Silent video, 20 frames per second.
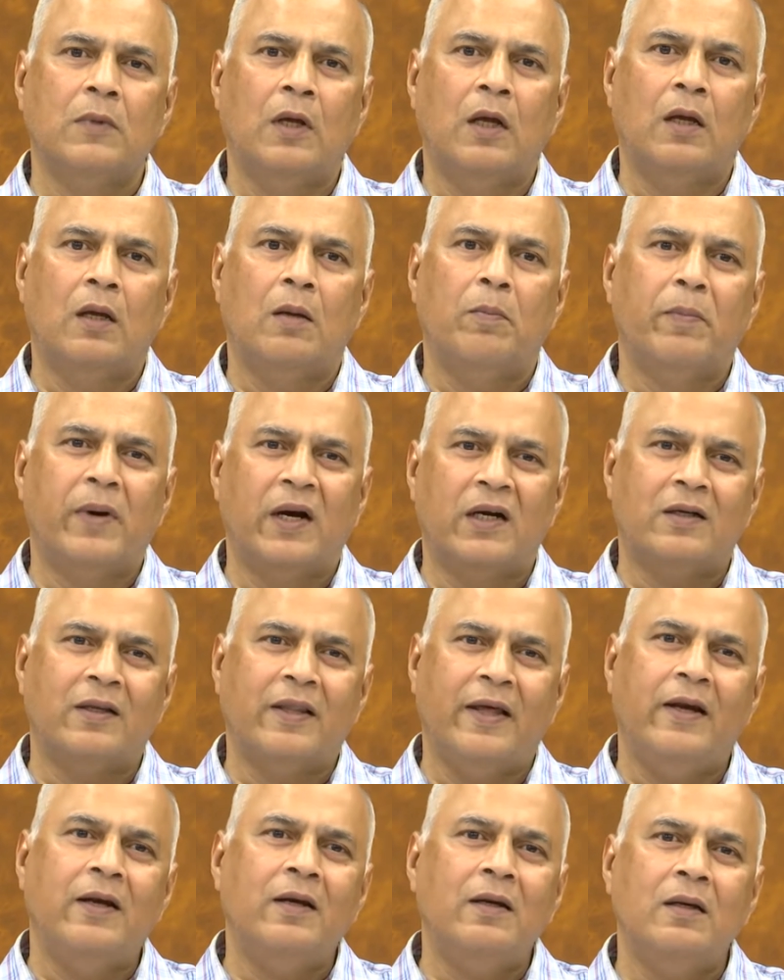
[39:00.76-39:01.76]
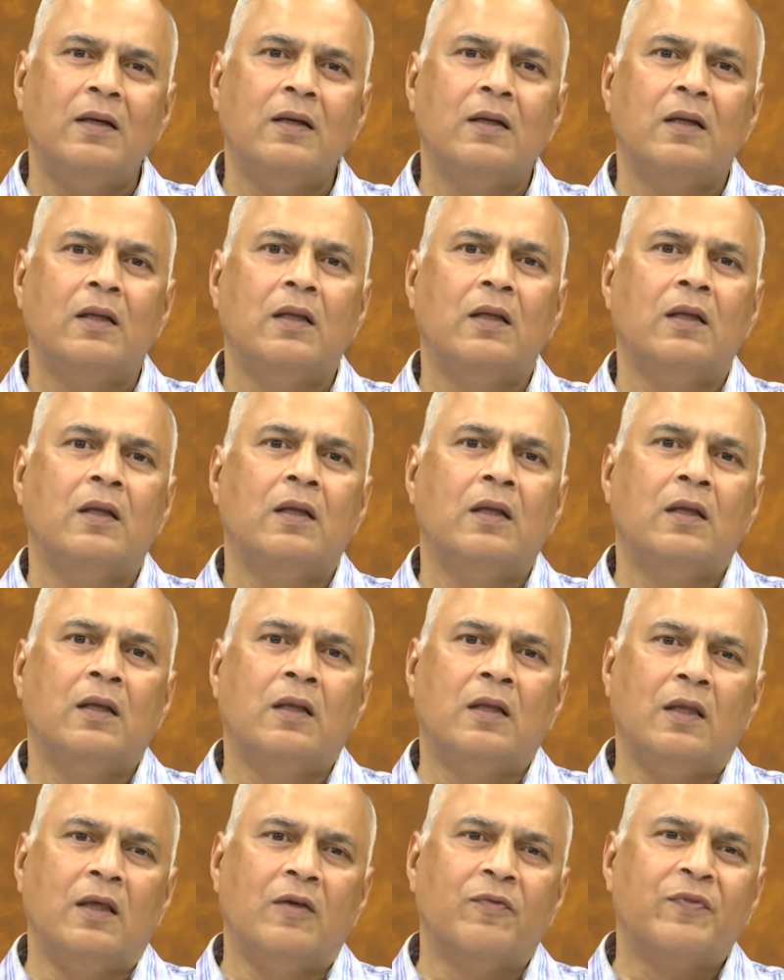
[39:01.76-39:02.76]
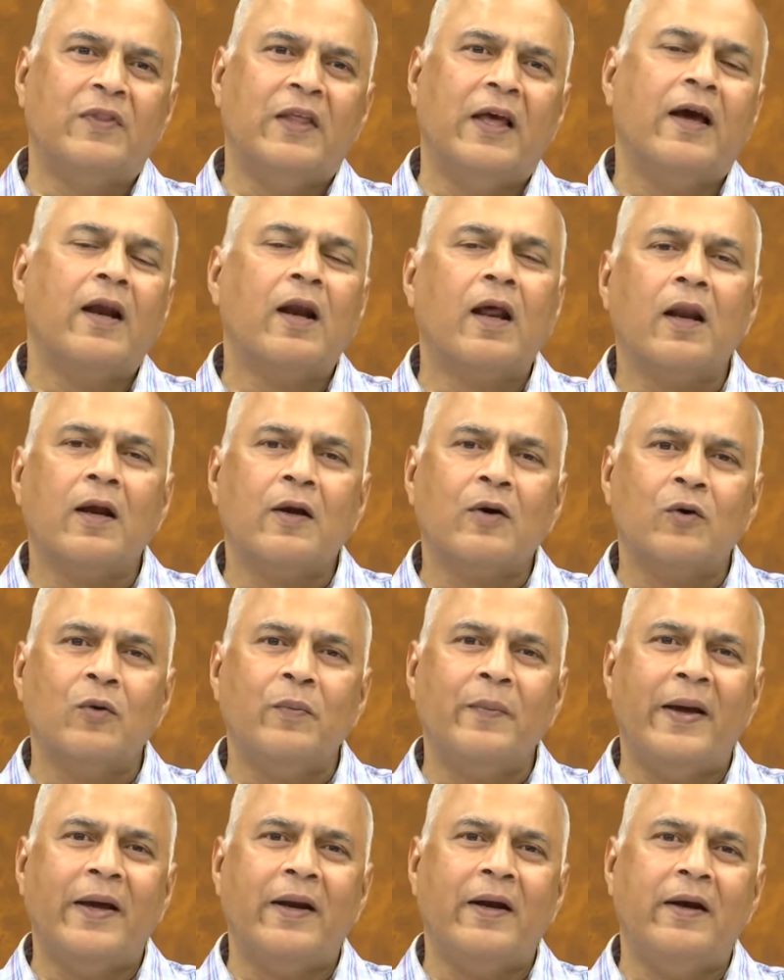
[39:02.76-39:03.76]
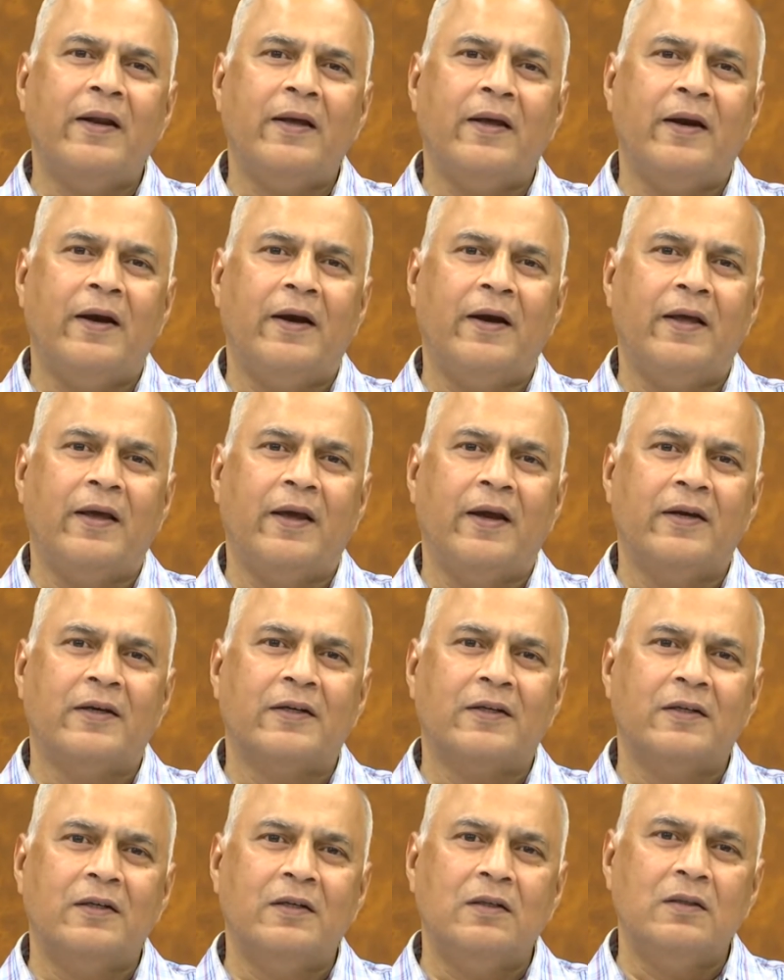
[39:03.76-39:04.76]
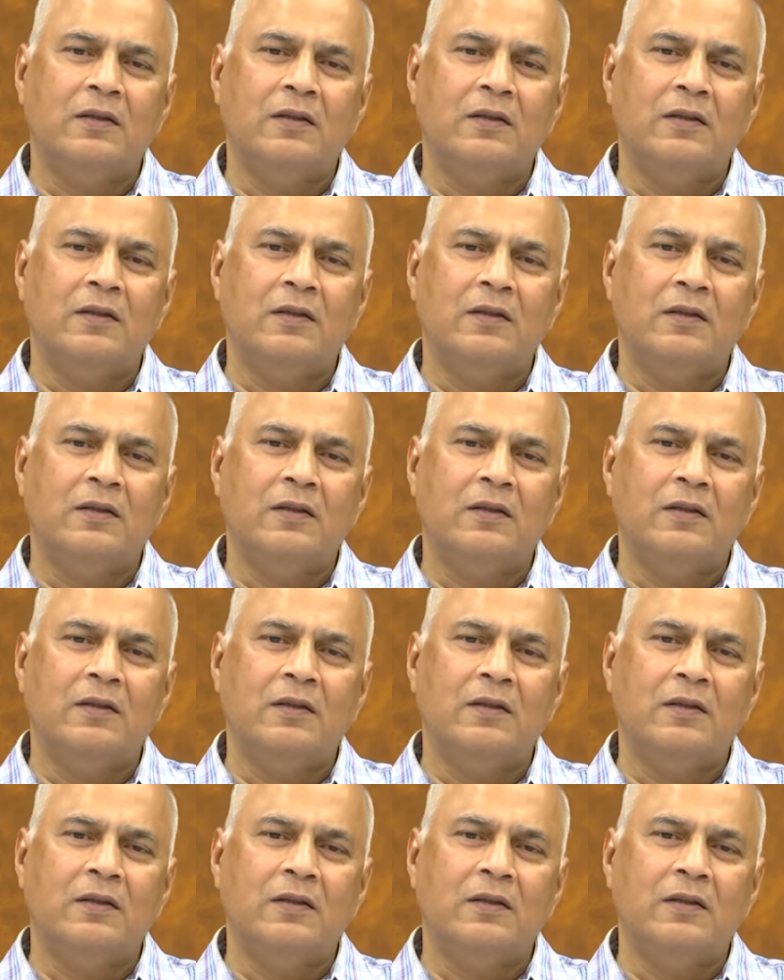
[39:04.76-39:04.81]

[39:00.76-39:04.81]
But then, if they are electromagnetic radiation,